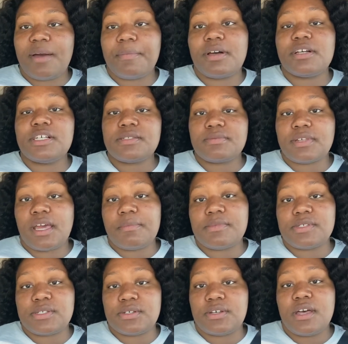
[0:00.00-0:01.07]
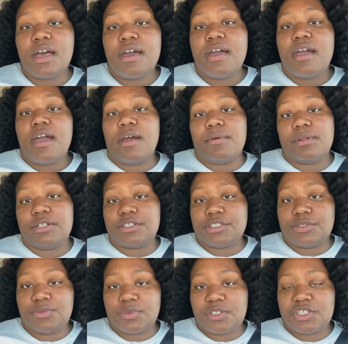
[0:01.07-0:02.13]
My husband came into our
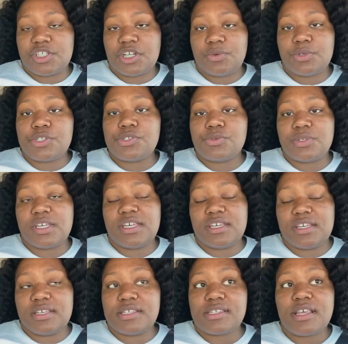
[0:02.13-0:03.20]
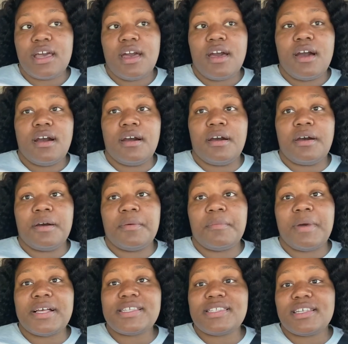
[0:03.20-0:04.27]
relationship with with two kids.
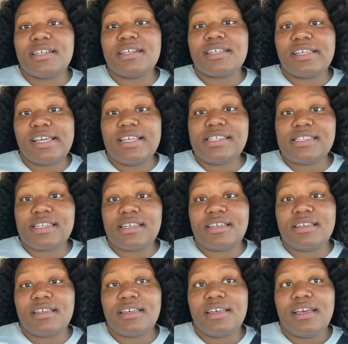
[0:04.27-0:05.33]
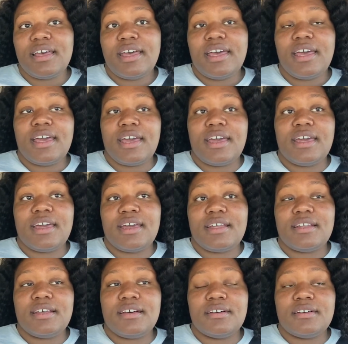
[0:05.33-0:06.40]
My son, Keyston,
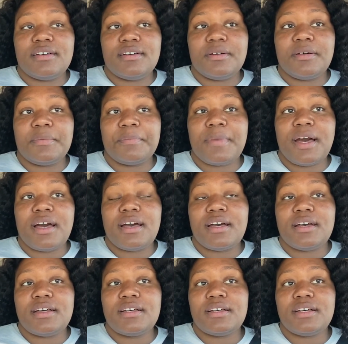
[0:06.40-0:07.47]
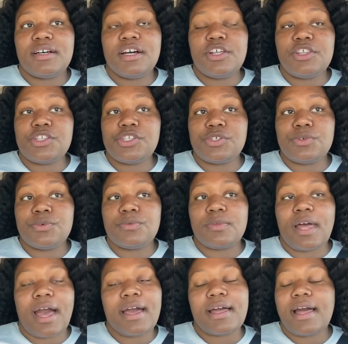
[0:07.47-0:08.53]
and my other two.
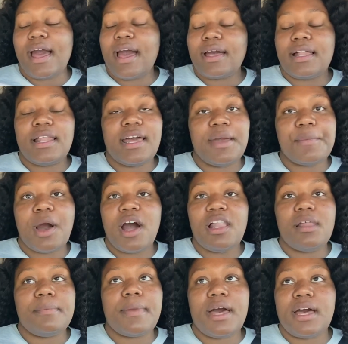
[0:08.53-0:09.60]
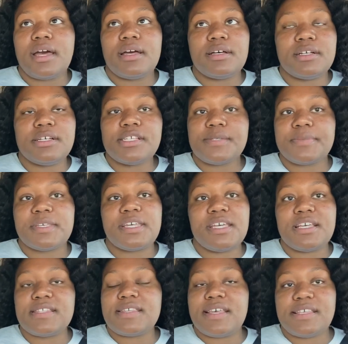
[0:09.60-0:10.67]
I claim all of my husband's
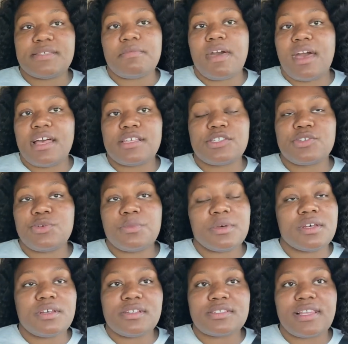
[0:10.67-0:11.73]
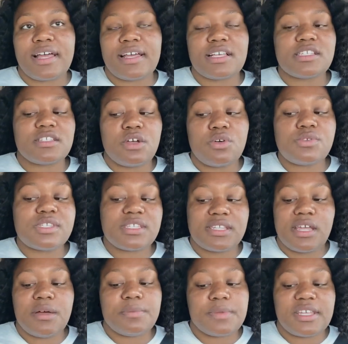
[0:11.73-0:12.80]
kids as mine too, because like it's no
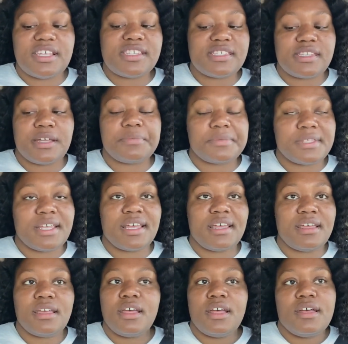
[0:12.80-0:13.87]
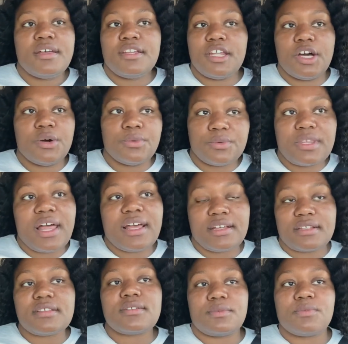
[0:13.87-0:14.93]
step this, step that. No, thank you.
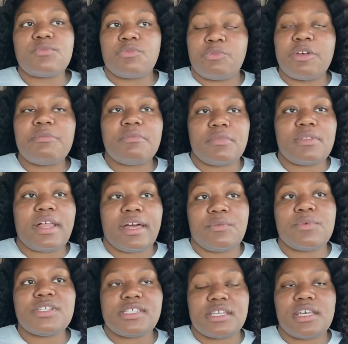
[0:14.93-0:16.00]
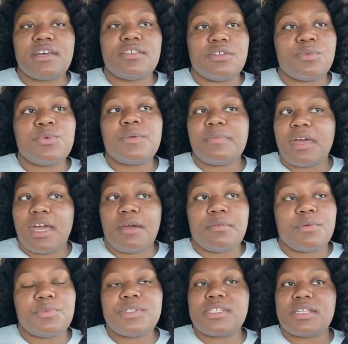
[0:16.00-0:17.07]
We together, we
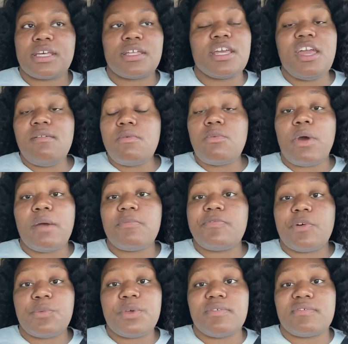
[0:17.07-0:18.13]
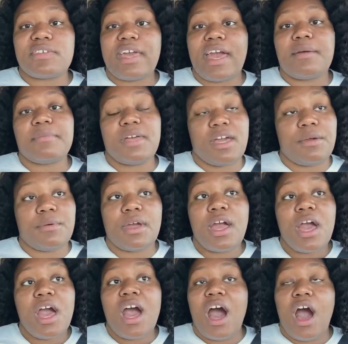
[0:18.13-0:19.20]
married, we together. Even way before we even got married,
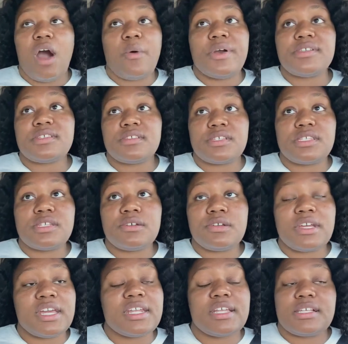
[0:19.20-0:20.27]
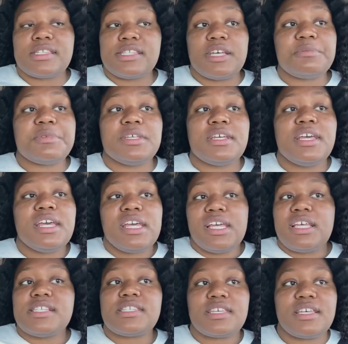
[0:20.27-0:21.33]
I always considered and accepted
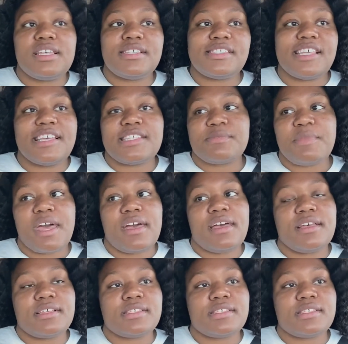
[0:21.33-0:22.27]
his kids as mine.